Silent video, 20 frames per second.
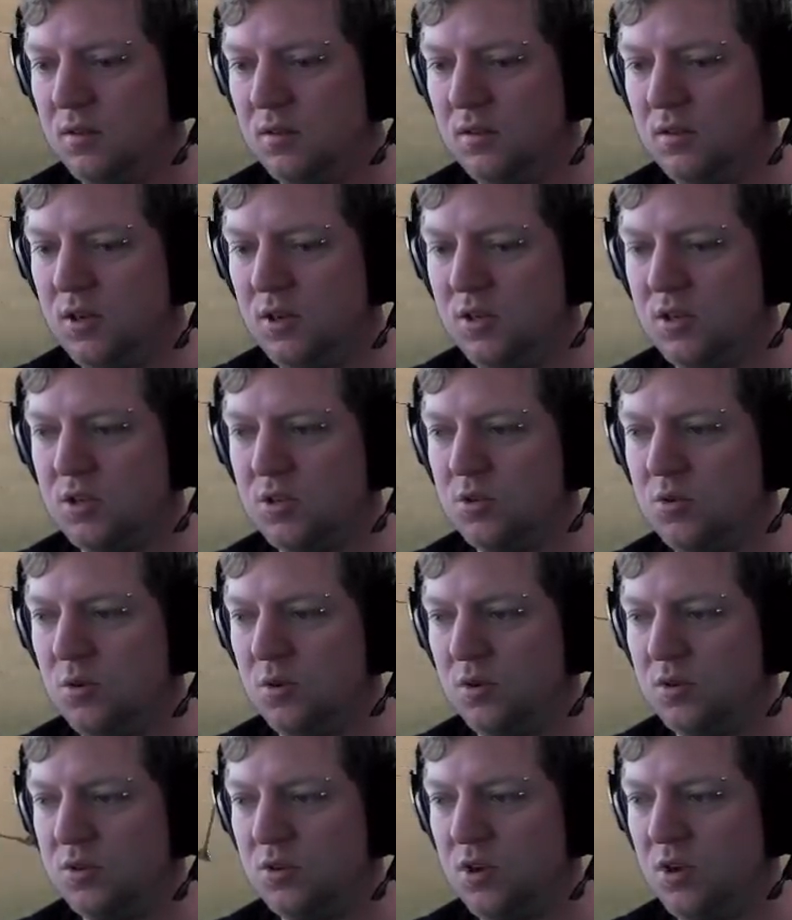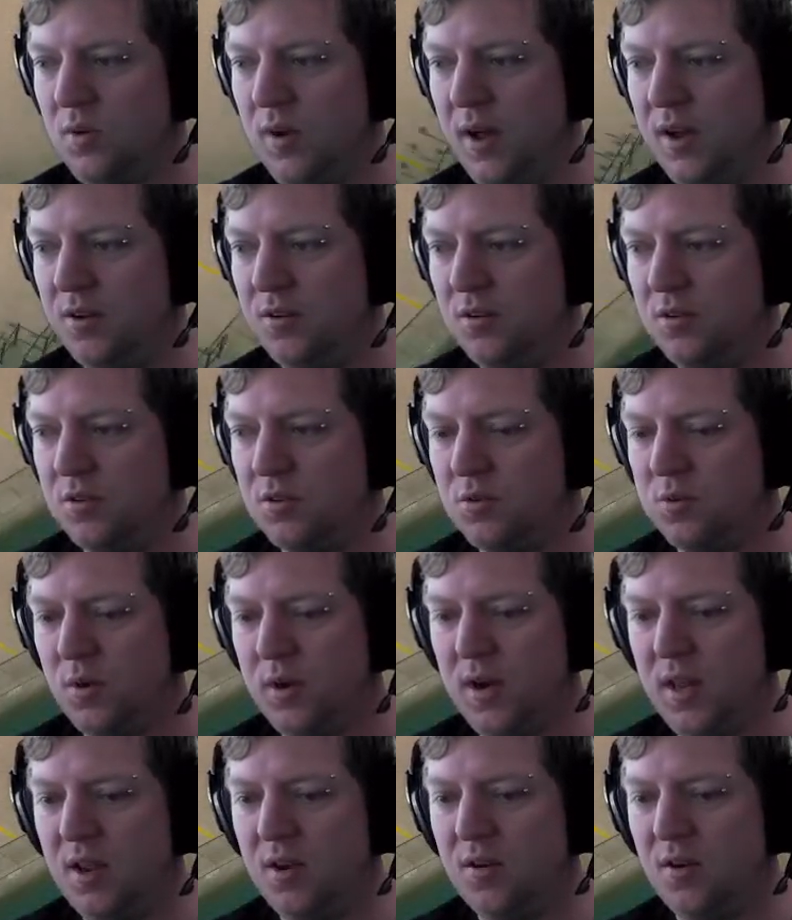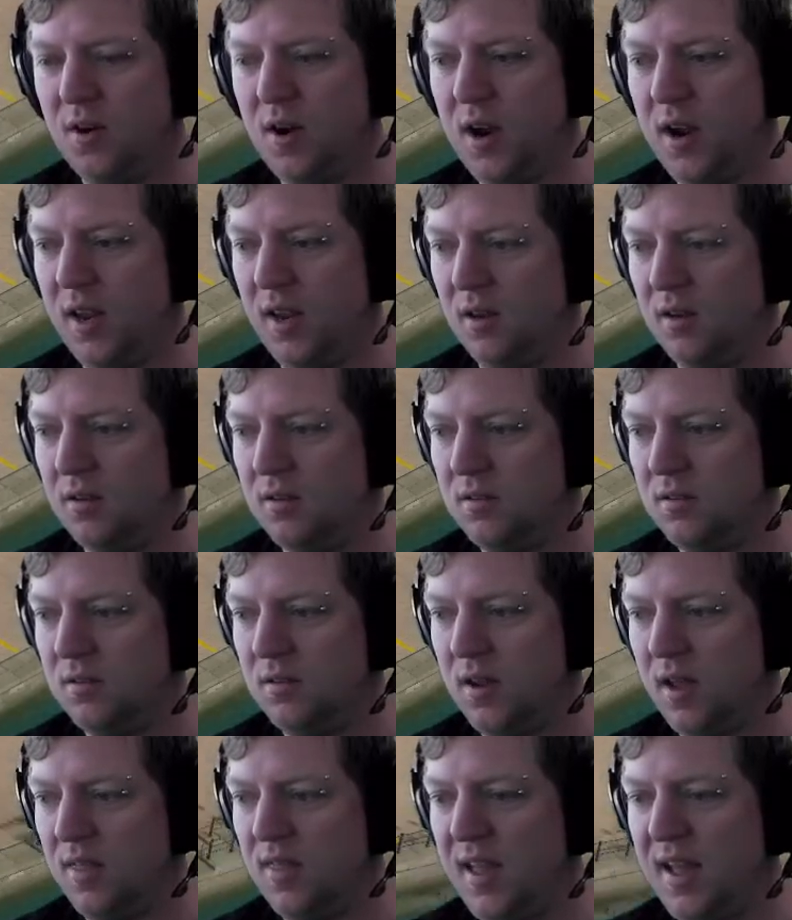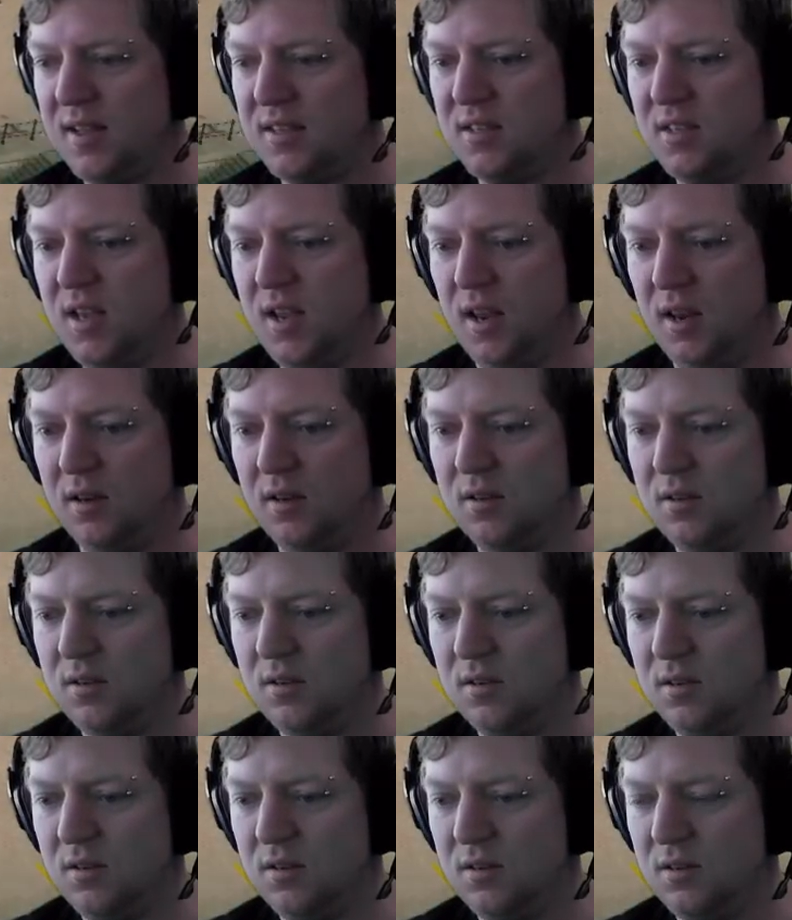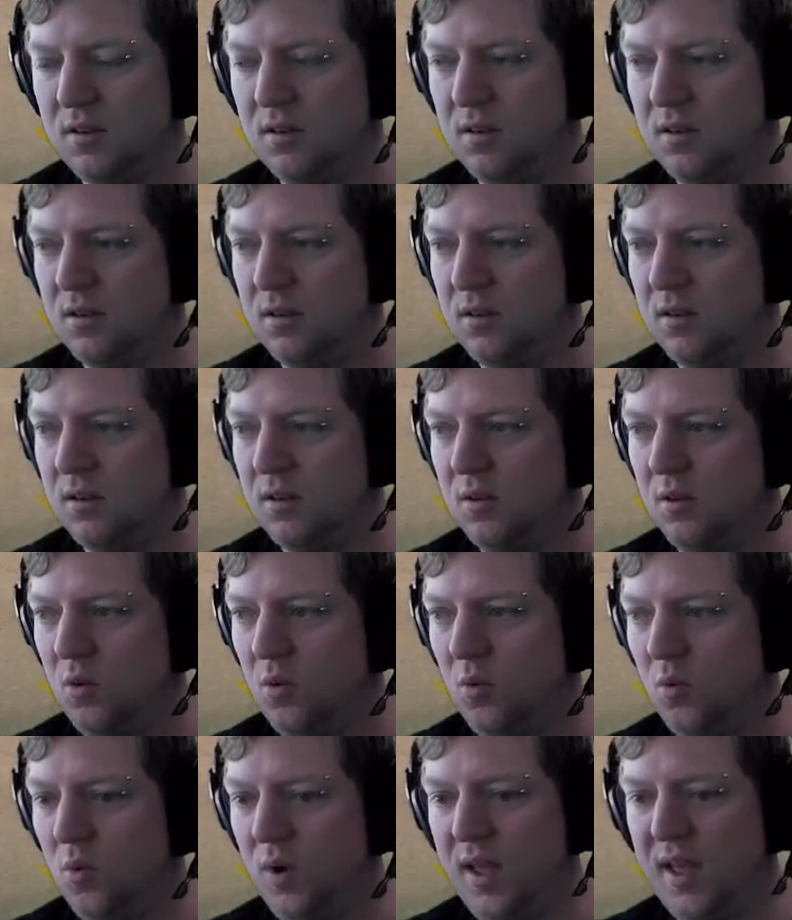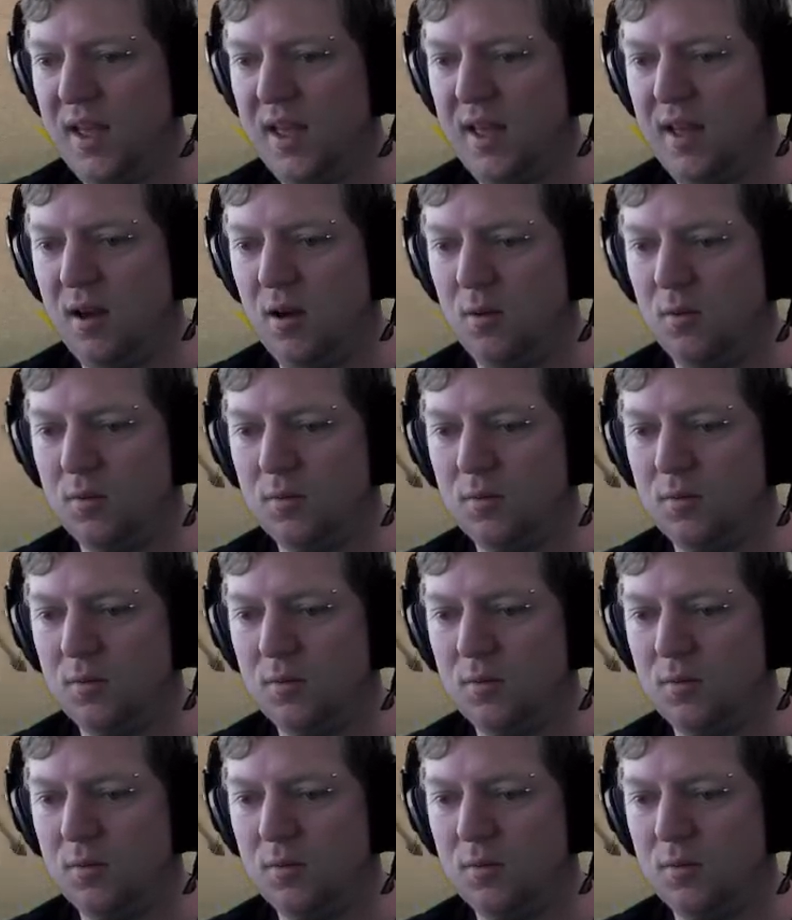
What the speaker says: You just took 220 grain, and that's it. Wow.